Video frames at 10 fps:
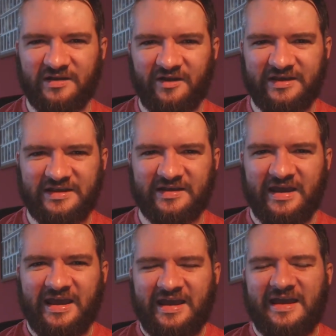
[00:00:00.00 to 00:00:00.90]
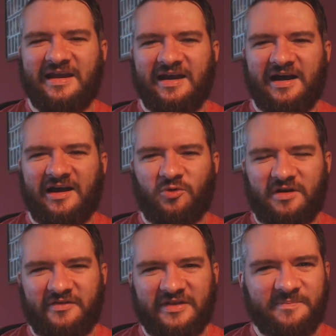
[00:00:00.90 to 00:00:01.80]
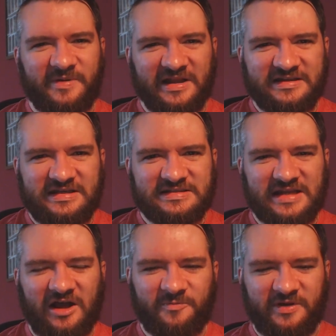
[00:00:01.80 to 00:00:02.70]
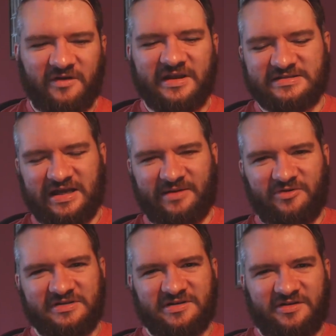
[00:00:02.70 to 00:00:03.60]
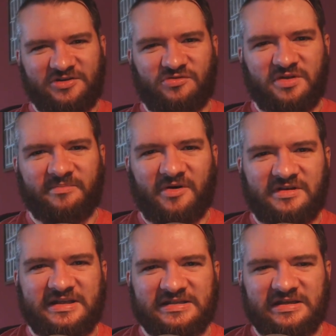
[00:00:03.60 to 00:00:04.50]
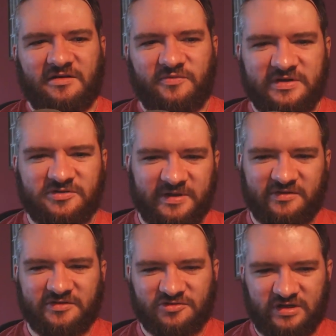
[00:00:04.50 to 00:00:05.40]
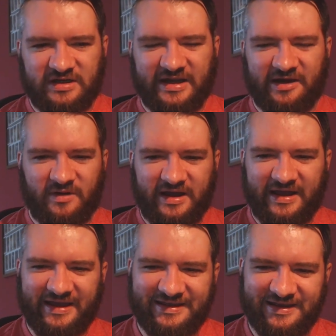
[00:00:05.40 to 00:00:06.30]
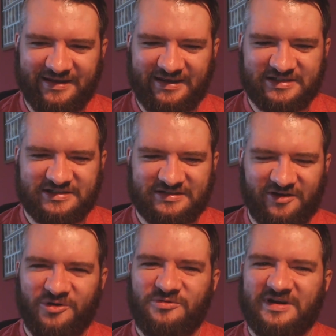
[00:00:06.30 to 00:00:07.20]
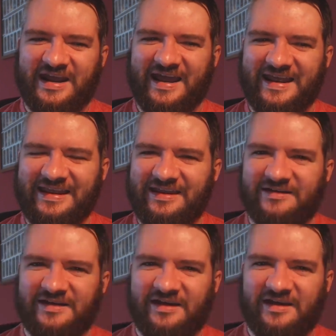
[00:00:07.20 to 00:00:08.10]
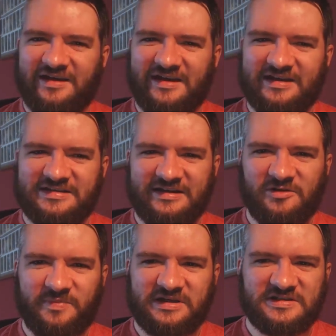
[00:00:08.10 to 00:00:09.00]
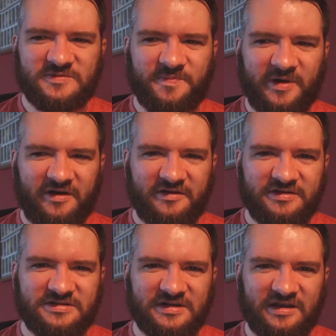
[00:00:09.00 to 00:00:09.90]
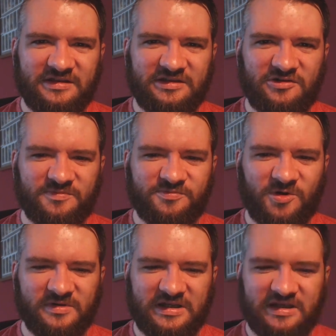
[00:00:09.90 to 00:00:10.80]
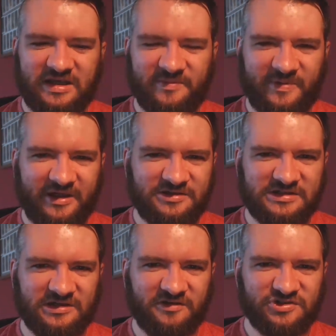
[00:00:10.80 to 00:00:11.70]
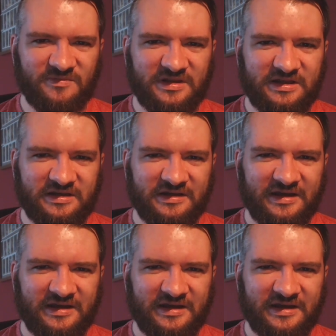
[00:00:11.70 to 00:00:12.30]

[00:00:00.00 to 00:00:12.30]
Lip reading: like the abilities. I'll be honest, I'm not entirely sure on the model itself, which will be on the screen now. It's okay. It's a little bit sparse. I think you could probably kit bash yourself something